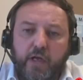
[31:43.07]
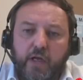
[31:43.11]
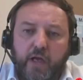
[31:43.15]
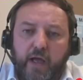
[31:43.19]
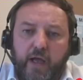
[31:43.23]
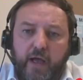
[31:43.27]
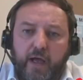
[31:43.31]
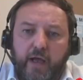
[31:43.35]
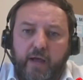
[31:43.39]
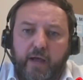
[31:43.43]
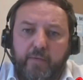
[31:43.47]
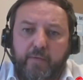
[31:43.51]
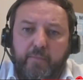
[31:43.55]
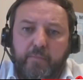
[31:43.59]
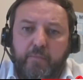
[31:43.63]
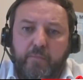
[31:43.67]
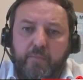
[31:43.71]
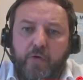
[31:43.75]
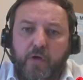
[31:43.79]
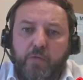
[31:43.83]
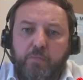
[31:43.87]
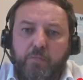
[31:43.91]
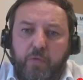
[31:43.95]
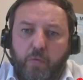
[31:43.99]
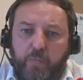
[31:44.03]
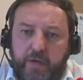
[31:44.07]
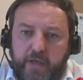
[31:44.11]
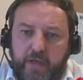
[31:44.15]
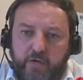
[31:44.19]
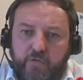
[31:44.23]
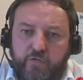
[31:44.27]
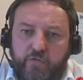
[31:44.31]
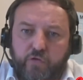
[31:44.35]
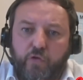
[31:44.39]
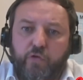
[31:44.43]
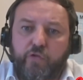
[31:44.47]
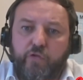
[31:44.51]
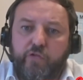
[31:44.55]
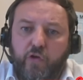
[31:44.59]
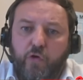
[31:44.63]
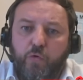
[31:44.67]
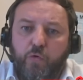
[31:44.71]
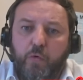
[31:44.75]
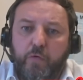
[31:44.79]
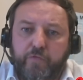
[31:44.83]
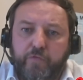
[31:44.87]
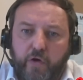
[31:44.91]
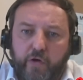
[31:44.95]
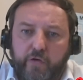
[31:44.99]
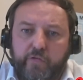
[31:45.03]
but we can do so
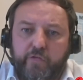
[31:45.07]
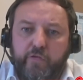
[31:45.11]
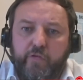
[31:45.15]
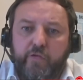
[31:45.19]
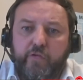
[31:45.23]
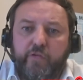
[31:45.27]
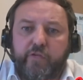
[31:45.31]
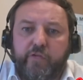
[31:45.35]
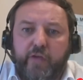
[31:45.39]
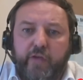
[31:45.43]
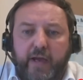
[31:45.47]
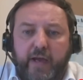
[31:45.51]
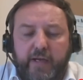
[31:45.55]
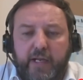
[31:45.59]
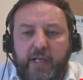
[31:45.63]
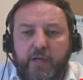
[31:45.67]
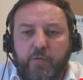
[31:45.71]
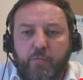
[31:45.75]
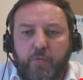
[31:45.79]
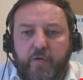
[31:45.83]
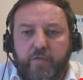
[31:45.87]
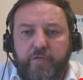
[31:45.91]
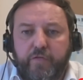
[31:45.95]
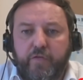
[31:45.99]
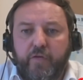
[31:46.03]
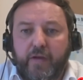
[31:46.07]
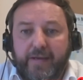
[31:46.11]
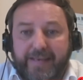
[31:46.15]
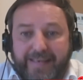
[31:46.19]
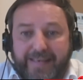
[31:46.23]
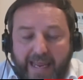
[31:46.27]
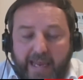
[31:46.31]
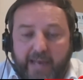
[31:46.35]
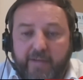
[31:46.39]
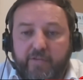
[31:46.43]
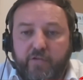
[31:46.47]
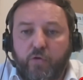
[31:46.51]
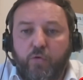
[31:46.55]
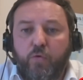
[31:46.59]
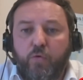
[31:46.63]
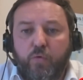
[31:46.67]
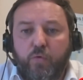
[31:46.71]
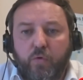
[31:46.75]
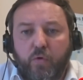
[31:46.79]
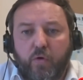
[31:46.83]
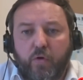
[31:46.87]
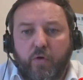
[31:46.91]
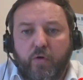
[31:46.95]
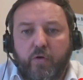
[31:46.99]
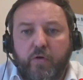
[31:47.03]
without siding with NATO
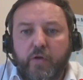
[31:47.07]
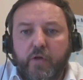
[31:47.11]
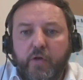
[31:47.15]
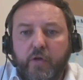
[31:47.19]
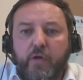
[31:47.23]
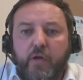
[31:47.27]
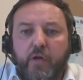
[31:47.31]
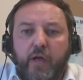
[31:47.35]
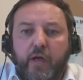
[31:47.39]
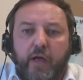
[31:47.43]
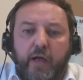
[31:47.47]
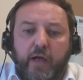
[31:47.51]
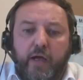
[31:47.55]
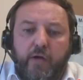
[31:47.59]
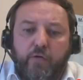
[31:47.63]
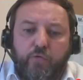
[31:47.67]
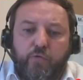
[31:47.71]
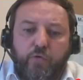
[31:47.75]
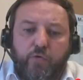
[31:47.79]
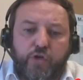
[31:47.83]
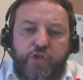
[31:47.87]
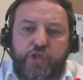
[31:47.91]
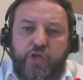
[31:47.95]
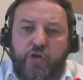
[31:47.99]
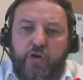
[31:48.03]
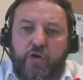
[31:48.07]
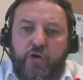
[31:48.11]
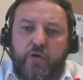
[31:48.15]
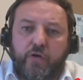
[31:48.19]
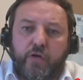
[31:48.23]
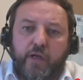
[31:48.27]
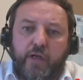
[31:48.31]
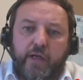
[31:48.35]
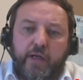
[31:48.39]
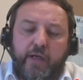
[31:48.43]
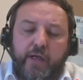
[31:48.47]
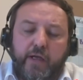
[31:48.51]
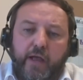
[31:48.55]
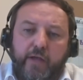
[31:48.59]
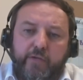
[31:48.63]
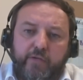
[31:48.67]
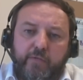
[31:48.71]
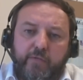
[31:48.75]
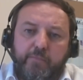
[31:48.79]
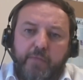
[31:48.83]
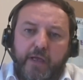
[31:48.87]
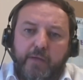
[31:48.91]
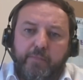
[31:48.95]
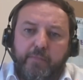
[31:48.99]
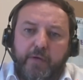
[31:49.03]
or Russia, as
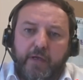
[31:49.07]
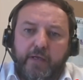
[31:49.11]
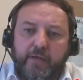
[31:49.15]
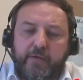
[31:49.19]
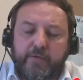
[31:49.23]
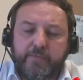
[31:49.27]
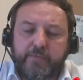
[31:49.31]
it may be.